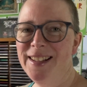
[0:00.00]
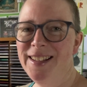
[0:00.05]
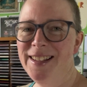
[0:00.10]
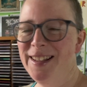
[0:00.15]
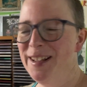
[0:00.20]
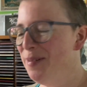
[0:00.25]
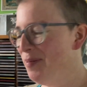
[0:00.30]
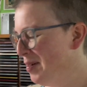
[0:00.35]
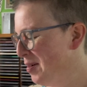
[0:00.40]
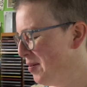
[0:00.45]

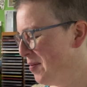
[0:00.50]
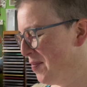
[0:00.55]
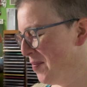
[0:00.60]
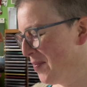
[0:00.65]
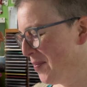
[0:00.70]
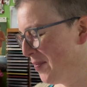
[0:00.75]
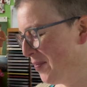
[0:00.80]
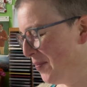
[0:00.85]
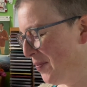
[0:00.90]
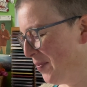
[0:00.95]
there we go.
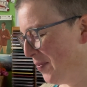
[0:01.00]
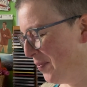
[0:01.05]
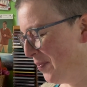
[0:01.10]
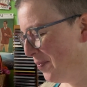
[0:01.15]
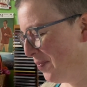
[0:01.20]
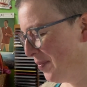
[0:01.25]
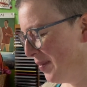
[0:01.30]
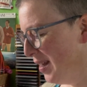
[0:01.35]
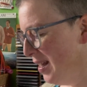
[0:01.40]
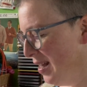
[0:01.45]

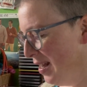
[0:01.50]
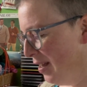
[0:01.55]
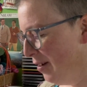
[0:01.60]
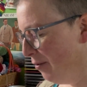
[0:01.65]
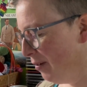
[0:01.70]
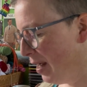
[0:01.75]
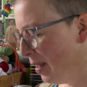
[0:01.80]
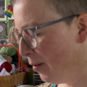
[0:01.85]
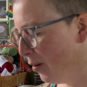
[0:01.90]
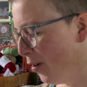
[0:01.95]

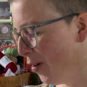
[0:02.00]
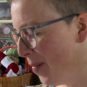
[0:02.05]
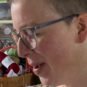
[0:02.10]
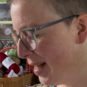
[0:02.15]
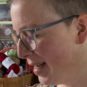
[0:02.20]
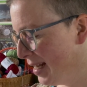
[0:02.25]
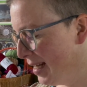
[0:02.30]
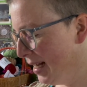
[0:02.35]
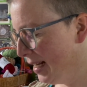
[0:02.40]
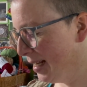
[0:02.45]
Right, I'm going to go back
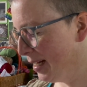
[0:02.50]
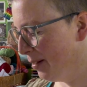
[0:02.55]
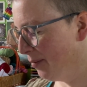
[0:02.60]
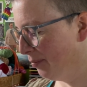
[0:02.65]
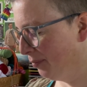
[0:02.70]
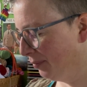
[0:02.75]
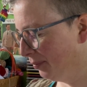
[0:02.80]
to knitting.